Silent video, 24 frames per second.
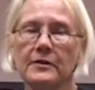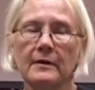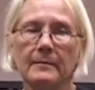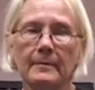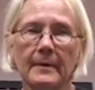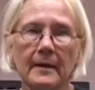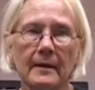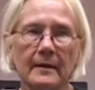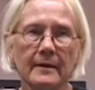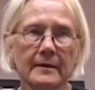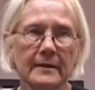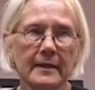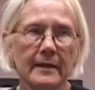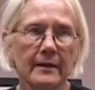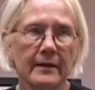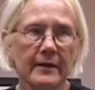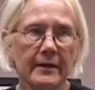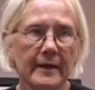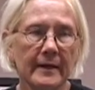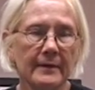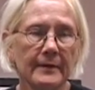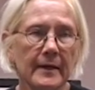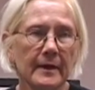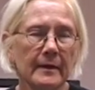in the
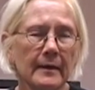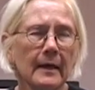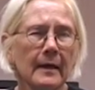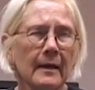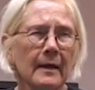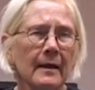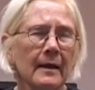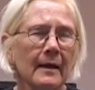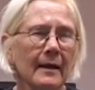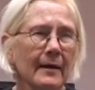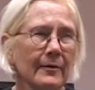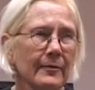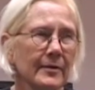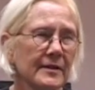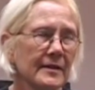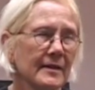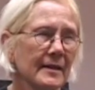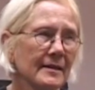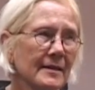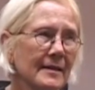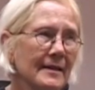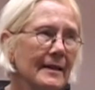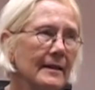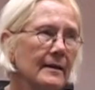military, and then I was
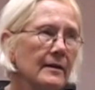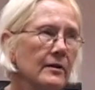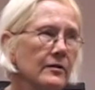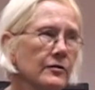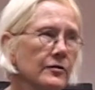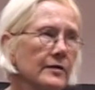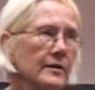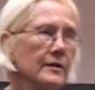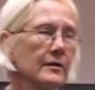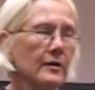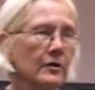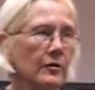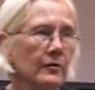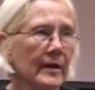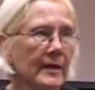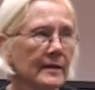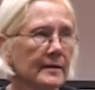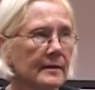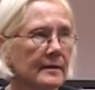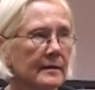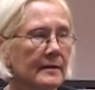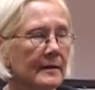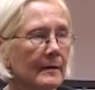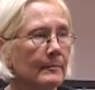16 years in the
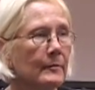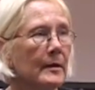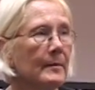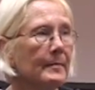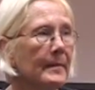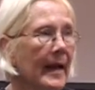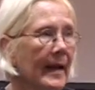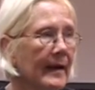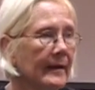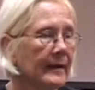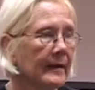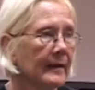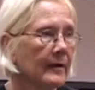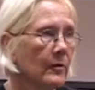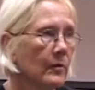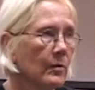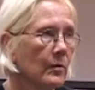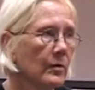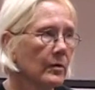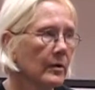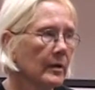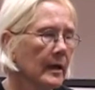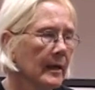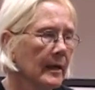U.S. Diplomatic
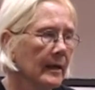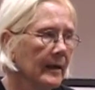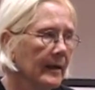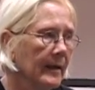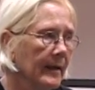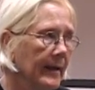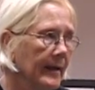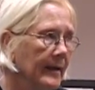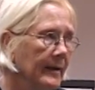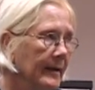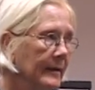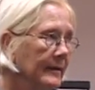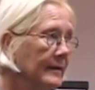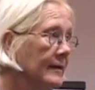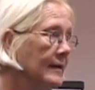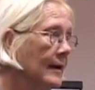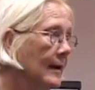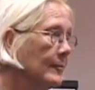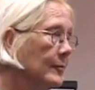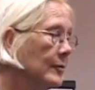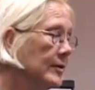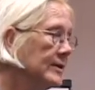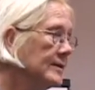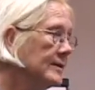Corps, and ended
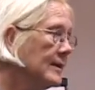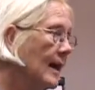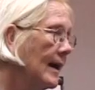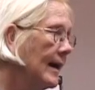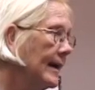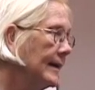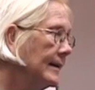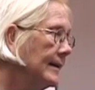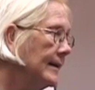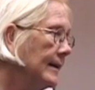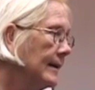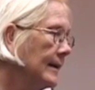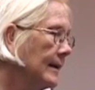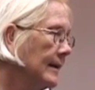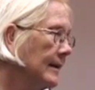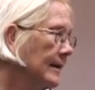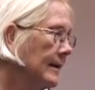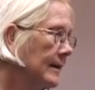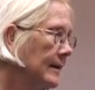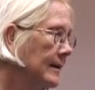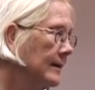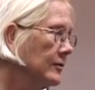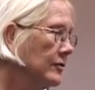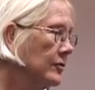up resigning
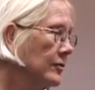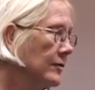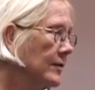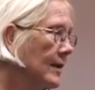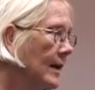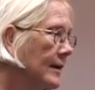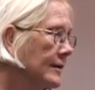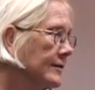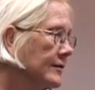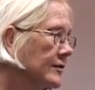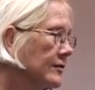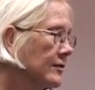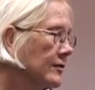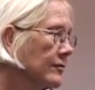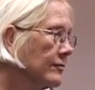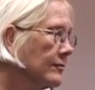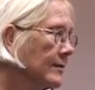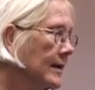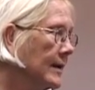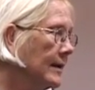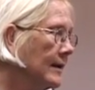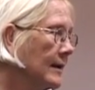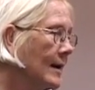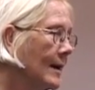in
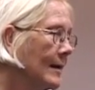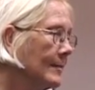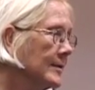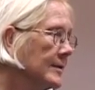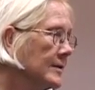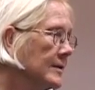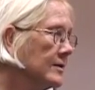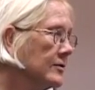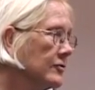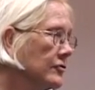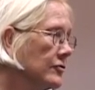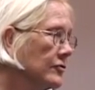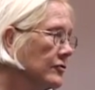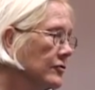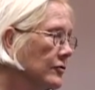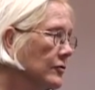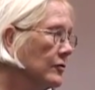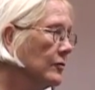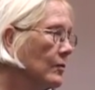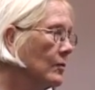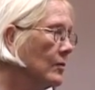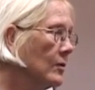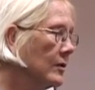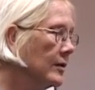2003 in opposition to
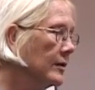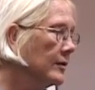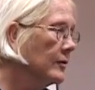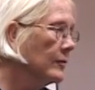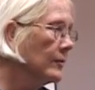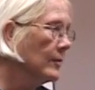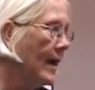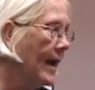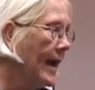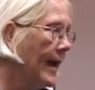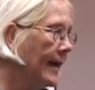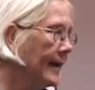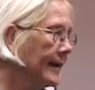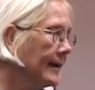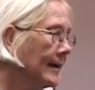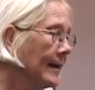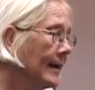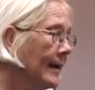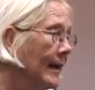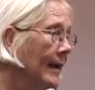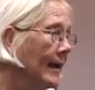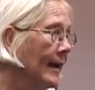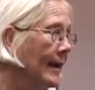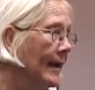the war in Iraq.
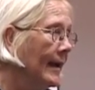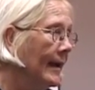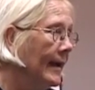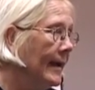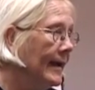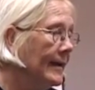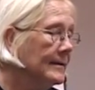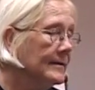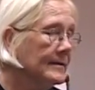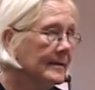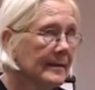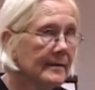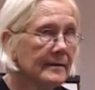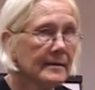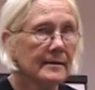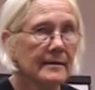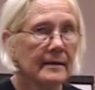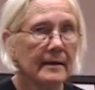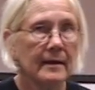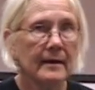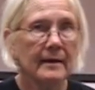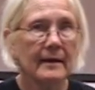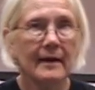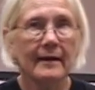And since
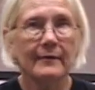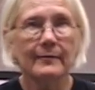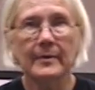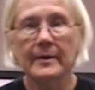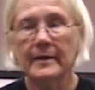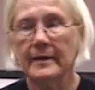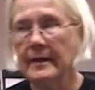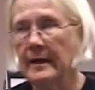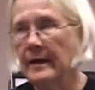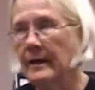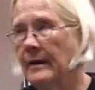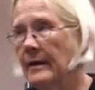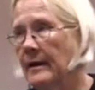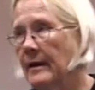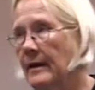then, I've been